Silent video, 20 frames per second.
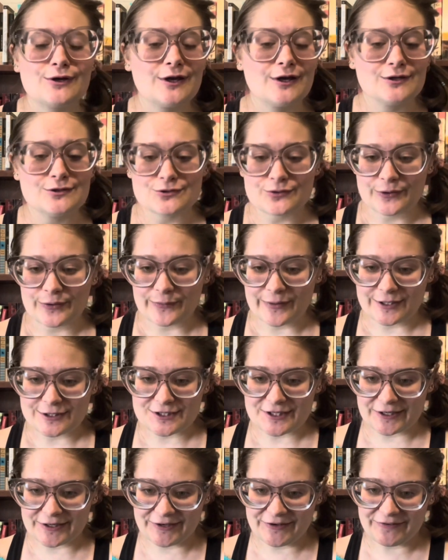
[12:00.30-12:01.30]
enjoy
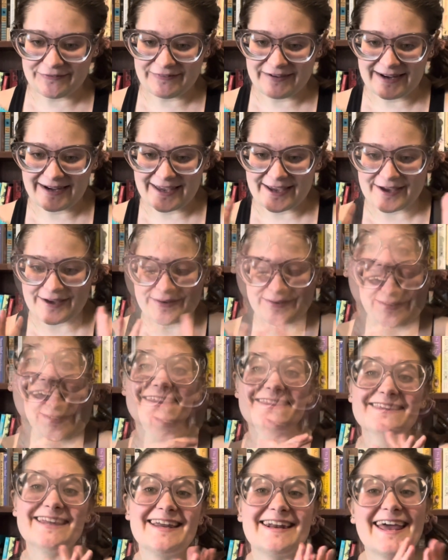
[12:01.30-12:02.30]
watching her videos.
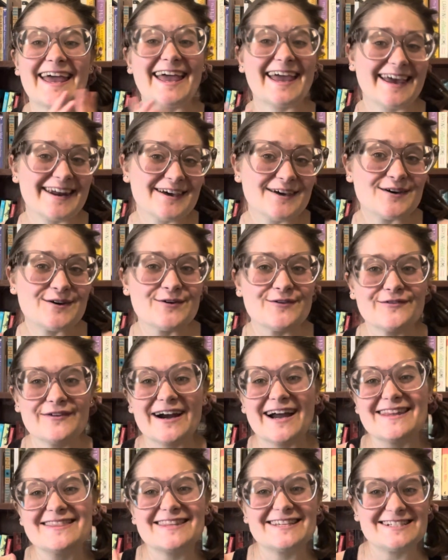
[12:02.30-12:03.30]
And then Hannah over
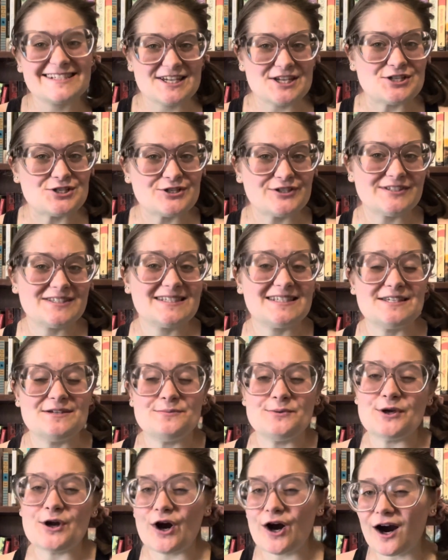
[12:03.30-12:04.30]
at the Teachers
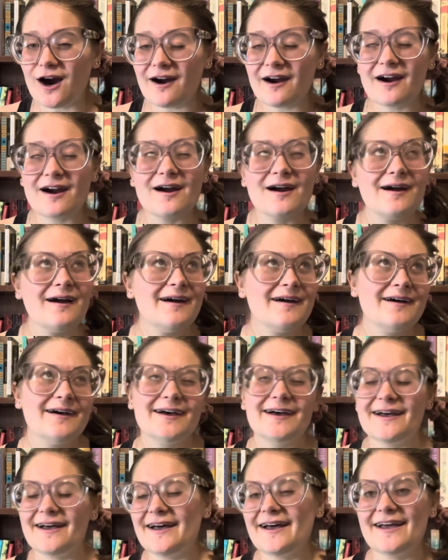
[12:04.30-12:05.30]
TBR.
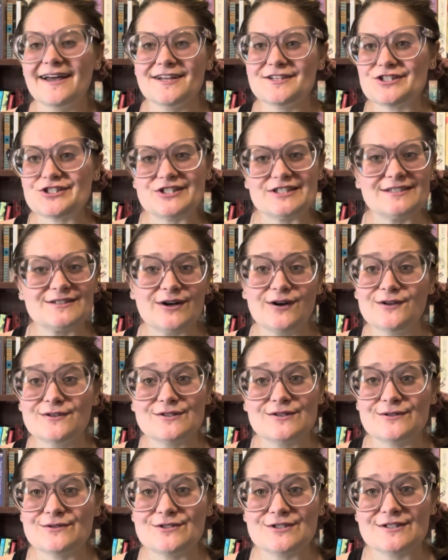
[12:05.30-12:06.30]
She's
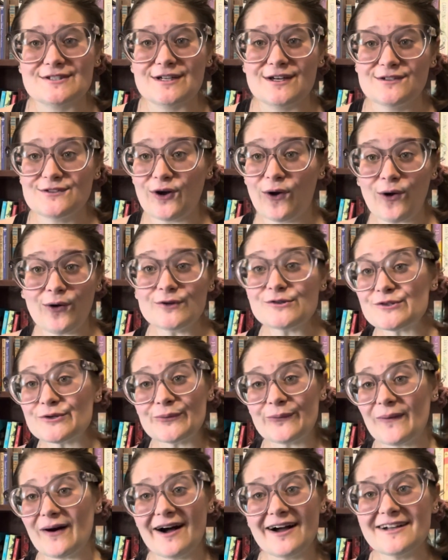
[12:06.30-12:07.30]
also just a doll to
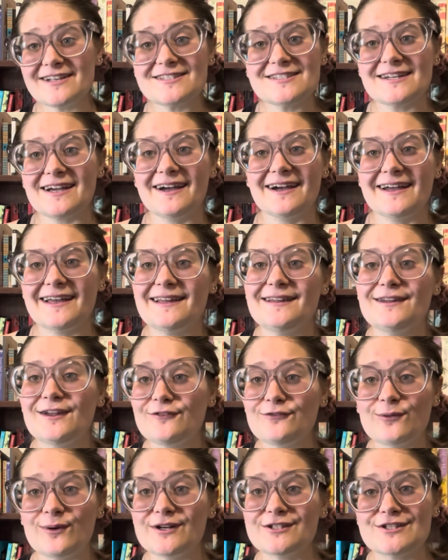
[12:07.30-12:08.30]
watch. I
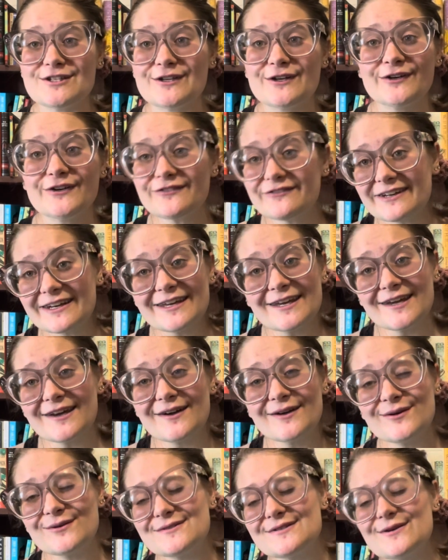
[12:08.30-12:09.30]
love watching her
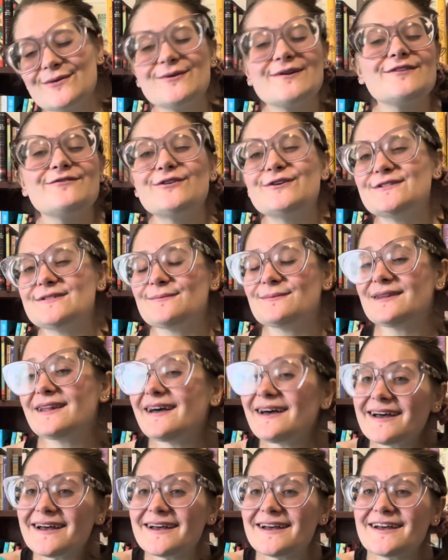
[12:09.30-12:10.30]
videos. Go give her some
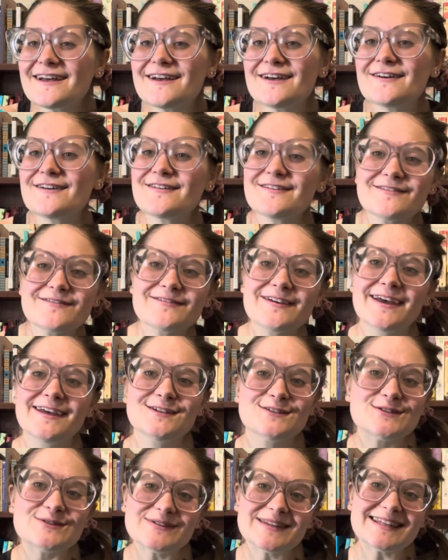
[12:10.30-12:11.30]
love.
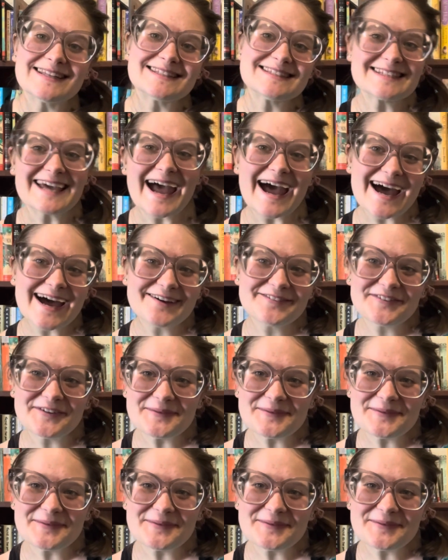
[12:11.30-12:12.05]
Do this tag for